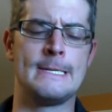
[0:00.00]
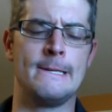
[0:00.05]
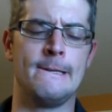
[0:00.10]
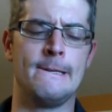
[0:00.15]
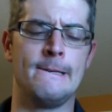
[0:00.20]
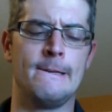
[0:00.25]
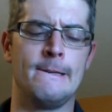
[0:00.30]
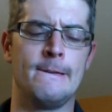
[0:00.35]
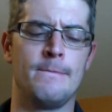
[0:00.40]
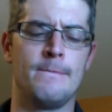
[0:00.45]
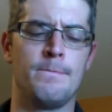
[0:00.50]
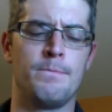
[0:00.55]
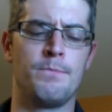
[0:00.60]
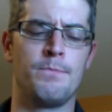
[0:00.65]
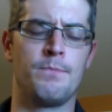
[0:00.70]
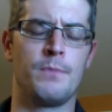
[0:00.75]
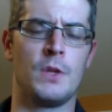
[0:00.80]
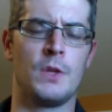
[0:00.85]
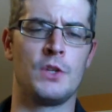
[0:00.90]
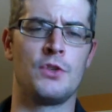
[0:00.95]
Um,
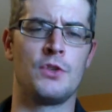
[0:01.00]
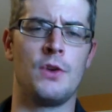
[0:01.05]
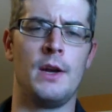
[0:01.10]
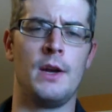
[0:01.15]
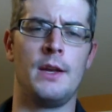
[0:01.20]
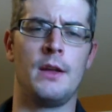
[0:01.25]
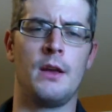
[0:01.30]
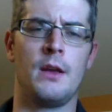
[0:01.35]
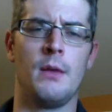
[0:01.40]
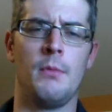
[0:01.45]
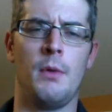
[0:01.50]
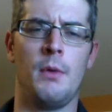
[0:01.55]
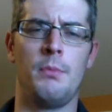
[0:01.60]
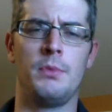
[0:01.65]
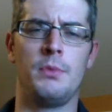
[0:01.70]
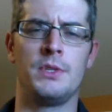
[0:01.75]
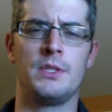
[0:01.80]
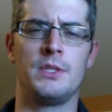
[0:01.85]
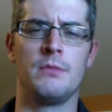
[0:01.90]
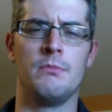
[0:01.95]
I'll try to come up
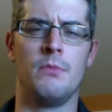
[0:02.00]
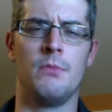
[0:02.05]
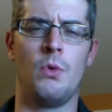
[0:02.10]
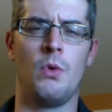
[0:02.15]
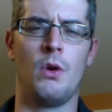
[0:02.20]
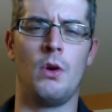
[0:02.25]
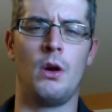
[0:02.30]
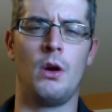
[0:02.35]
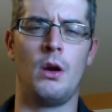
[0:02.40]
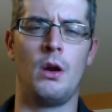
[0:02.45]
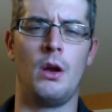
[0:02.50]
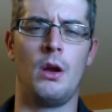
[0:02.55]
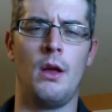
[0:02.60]
with some more